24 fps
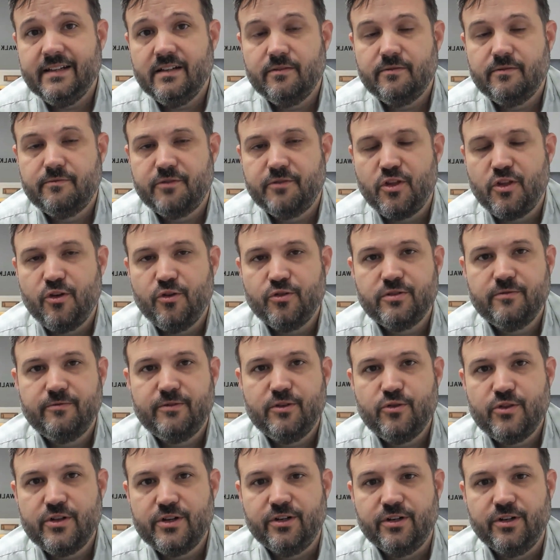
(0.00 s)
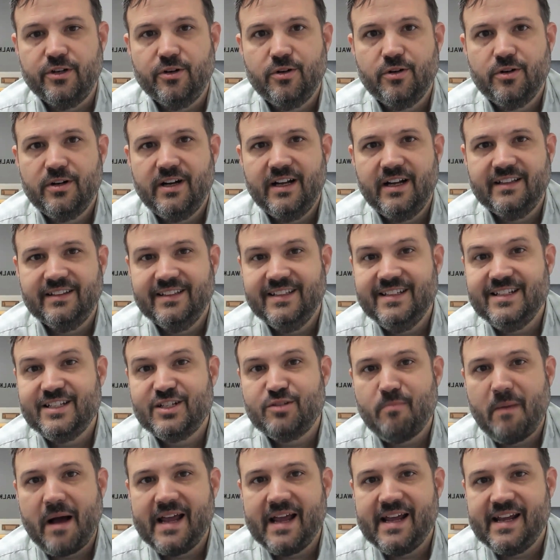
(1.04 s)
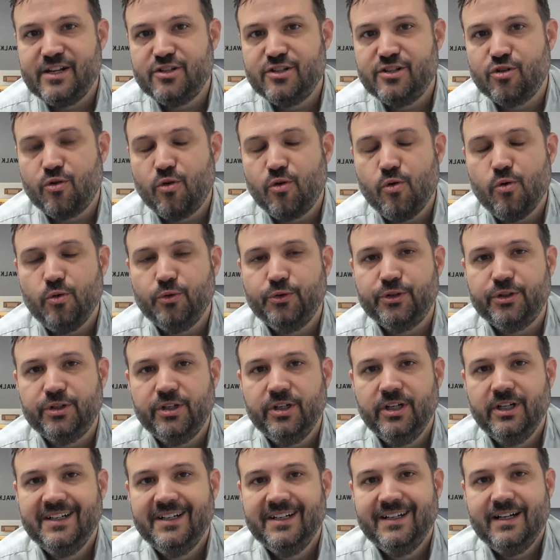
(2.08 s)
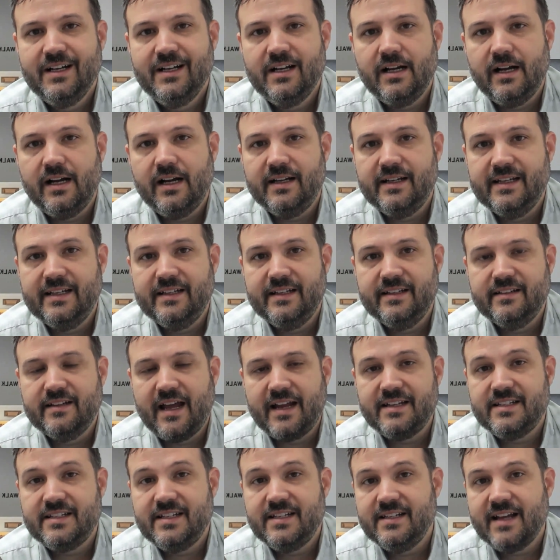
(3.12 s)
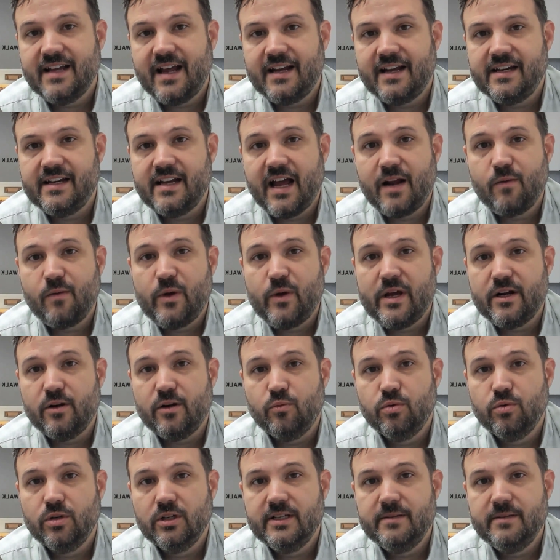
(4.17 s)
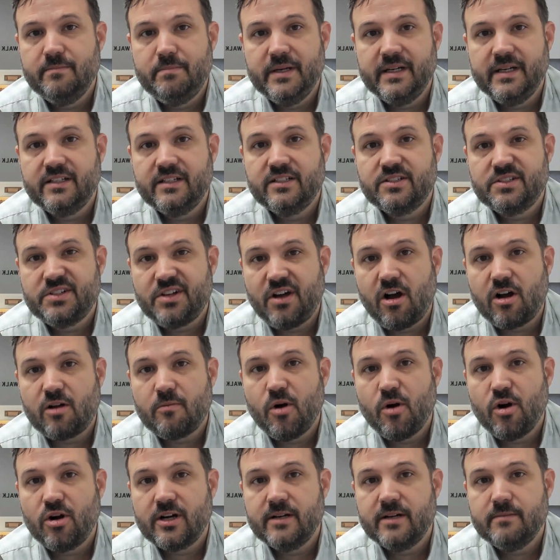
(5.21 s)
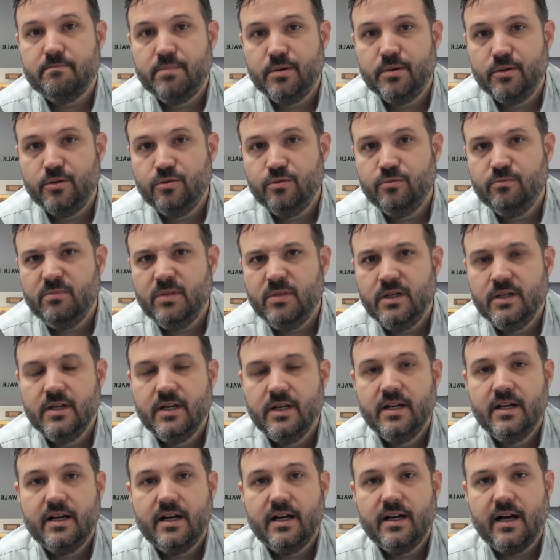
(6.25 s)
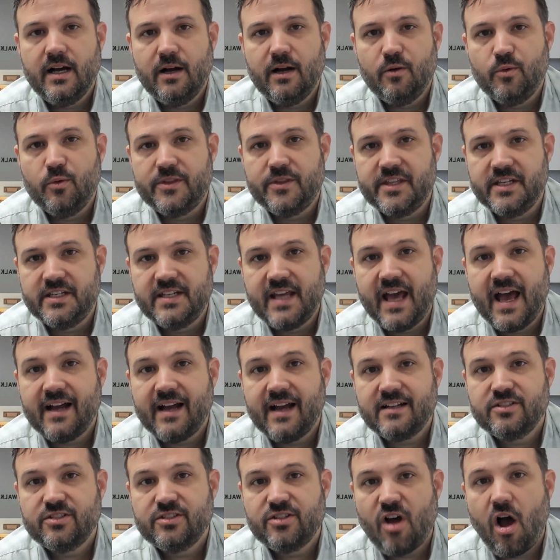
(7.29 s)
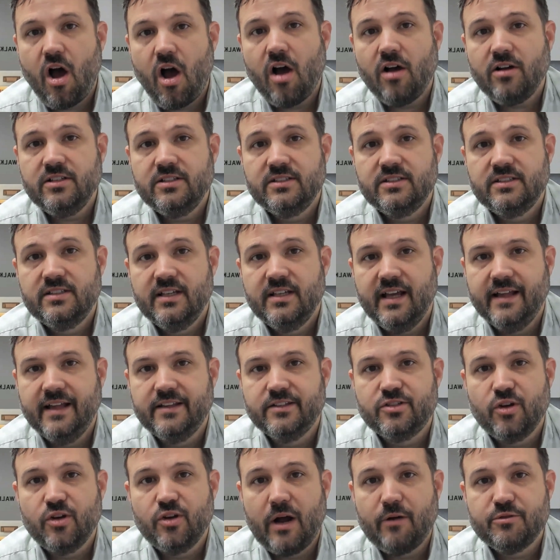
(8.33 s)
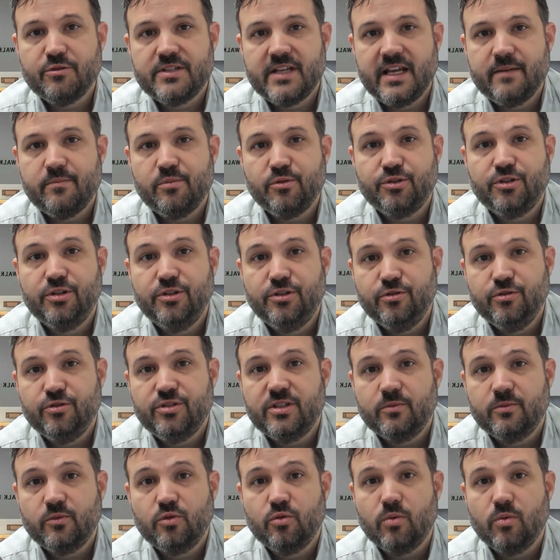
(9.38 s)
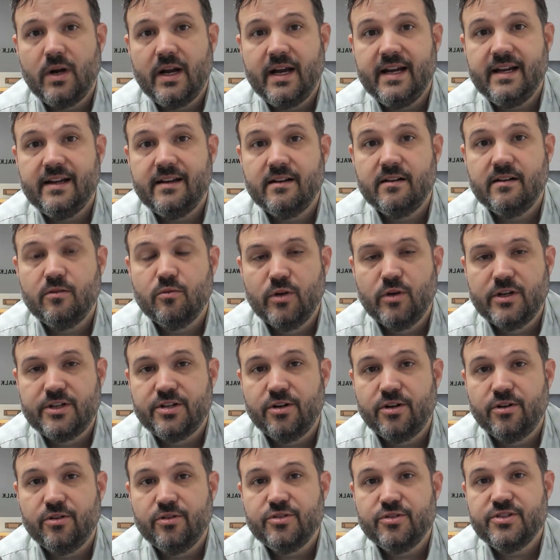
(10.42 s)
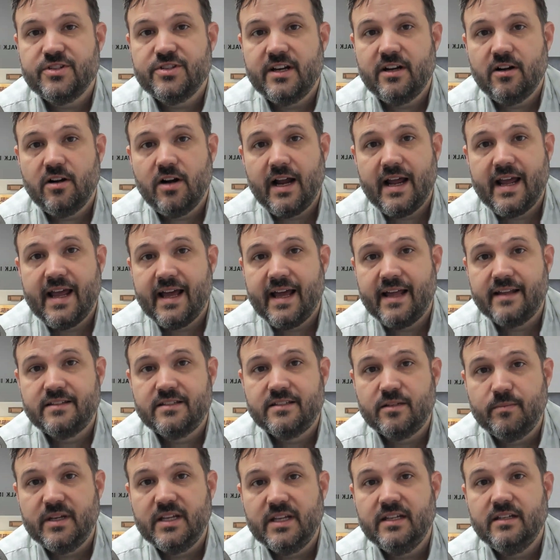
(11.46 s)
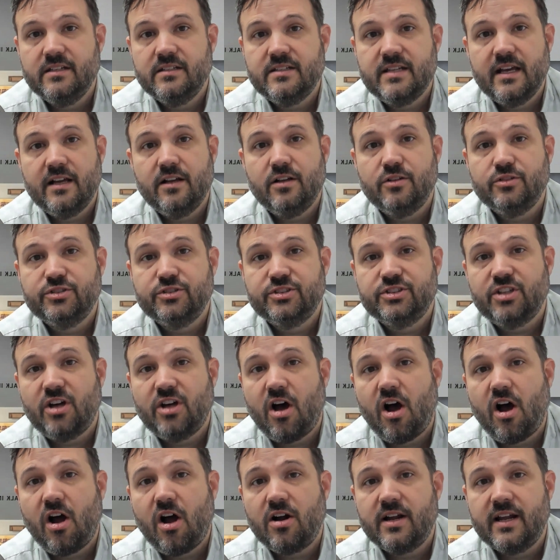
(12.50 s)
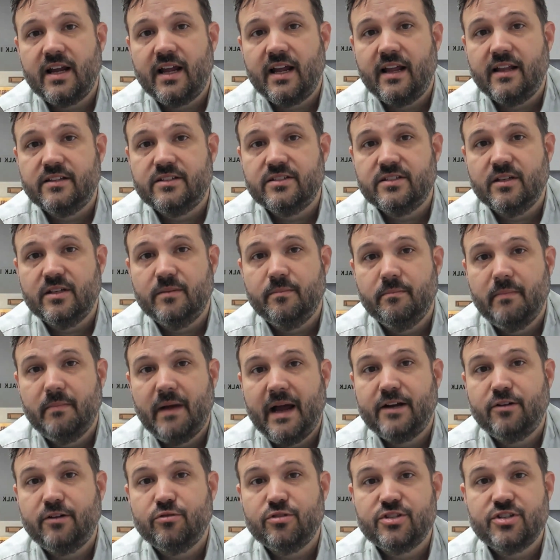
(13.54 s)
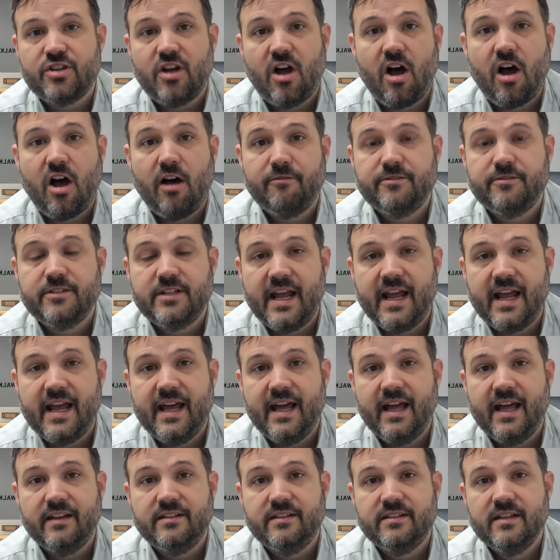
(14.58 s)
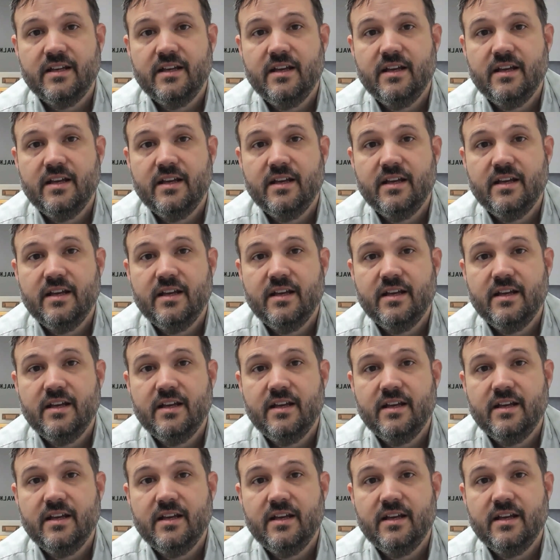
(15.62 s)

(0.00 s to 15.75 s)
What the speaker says: for those of you that are at least my age or older, in 1999 we had a really big stock market boom with the tech stocks, and so I was able to do some great returns there. I had some Intel stock and some Microsoft and